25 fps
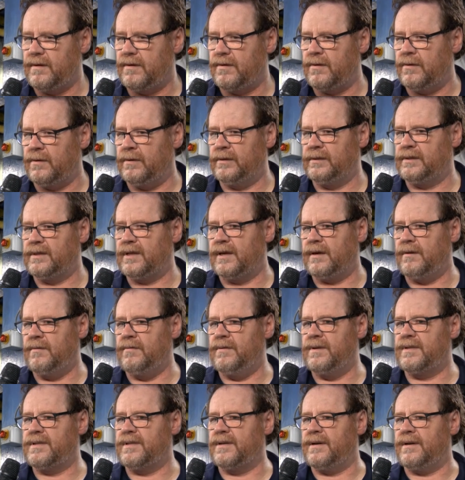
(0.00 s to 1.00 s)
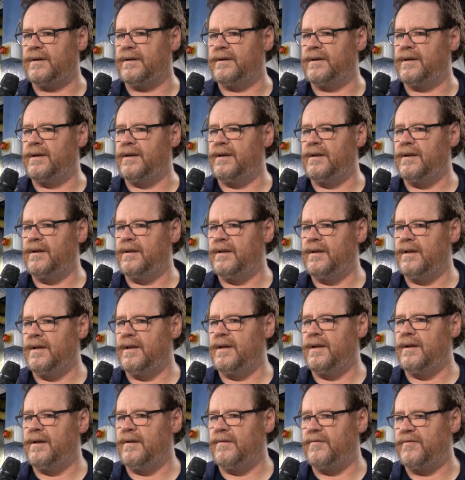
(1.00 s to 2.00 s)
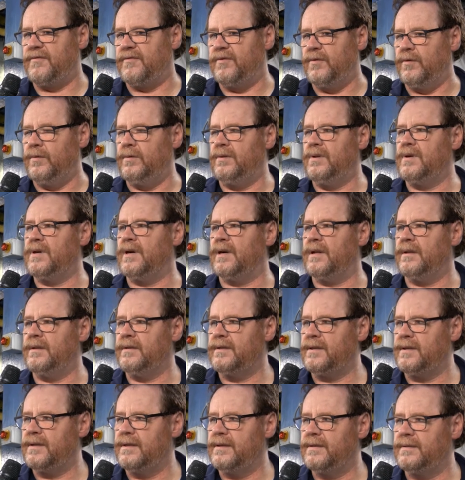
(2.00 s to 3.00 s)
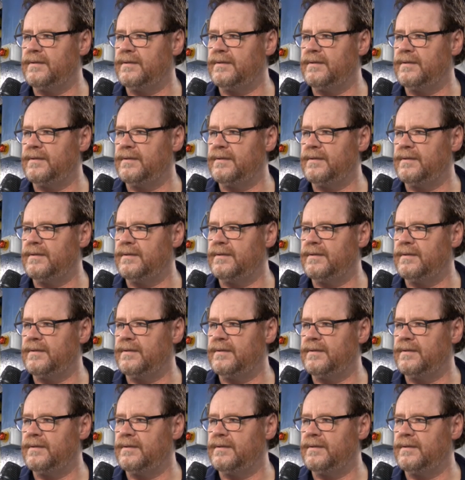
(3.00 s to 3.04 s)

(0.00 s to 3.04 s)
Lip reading: All towers are full color.